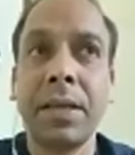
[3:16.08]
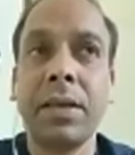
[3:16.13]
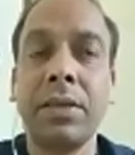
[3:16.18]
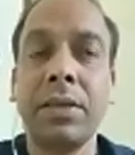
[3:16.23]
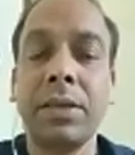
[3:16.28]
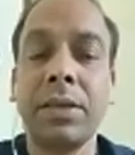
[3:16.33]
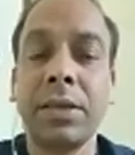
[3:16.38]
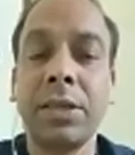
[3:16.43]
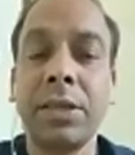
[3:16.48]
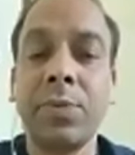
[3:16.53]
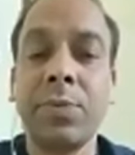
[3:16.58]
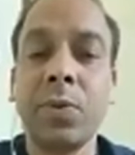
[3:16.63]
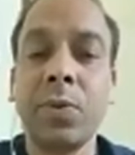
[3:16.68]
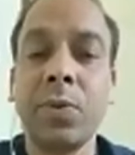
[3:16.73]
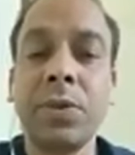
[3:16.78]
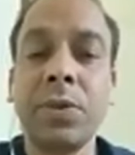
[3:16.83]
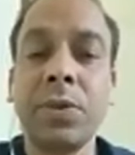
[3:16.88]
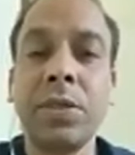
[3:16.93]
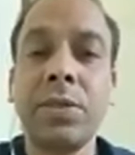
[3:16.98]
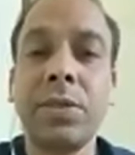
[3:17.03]
the
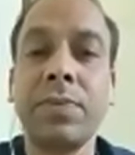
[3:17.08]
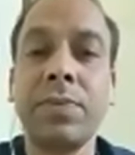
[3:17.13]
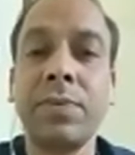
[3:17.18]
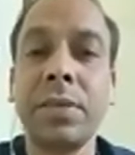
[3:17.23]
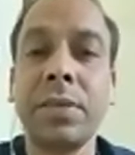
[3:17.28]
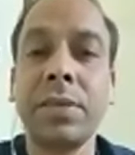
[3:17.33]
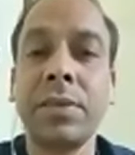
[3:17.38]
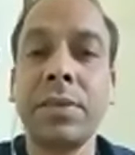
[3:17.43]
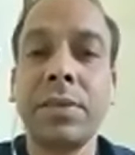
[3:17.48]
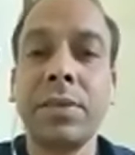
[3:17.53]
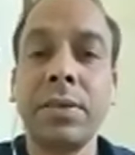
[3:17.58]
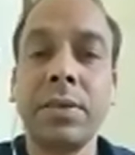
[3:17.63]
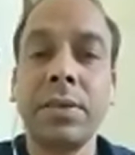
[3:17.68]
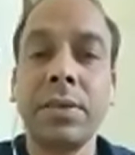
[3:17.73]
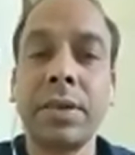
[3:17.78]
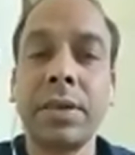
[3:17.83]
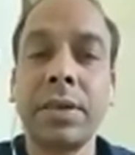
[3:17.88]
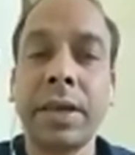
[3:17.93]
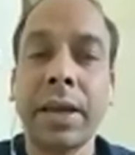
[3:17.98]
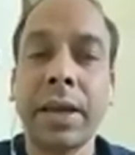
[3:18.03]
responses which
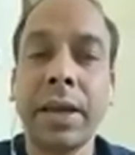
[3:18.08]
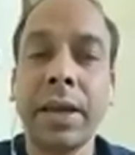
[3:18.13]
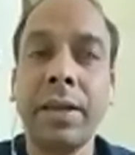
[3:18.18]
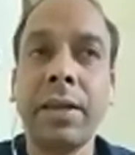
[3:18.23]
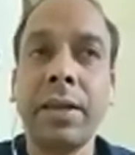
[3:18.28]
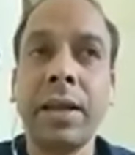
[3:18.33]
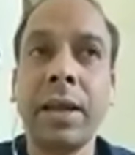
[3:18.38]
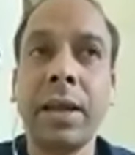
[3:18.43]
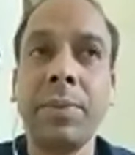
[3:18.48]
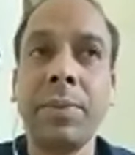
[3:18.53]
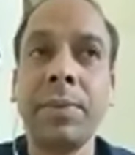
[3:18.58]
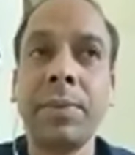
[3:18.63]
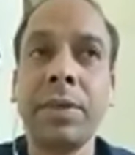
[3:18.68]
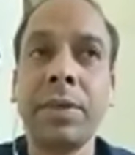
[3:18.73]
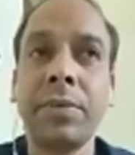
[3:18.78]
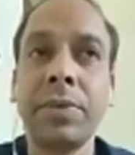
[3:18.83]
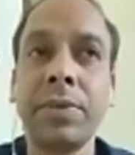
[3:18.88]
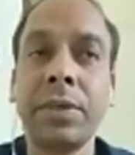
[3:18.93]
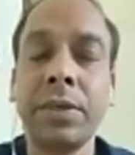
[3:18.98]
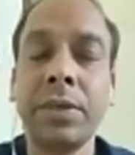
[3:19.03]
can happen
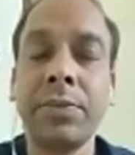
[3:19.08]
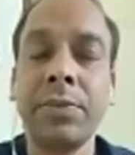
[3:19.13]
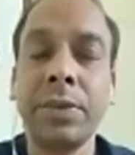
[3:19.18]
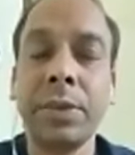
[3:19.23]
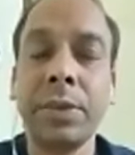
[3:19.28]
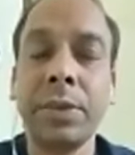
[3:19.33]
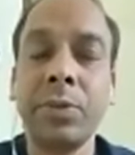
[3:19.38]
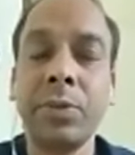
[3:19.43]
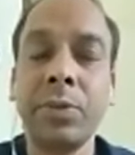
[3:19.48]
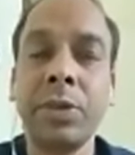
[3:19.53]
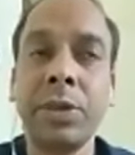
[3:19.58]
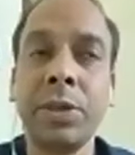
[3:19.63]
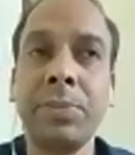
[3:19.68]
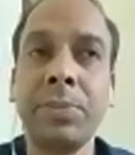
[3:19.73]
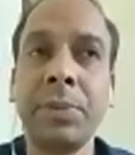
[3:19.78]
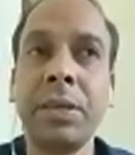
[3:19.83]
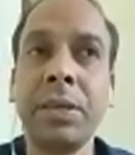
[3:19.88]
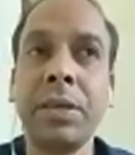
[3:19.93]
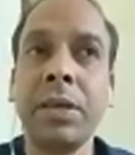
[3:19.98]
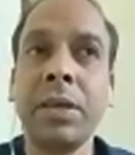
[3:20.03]
after giving
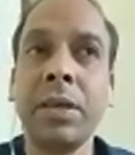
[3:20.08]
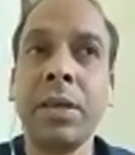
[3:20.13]
immunotherapy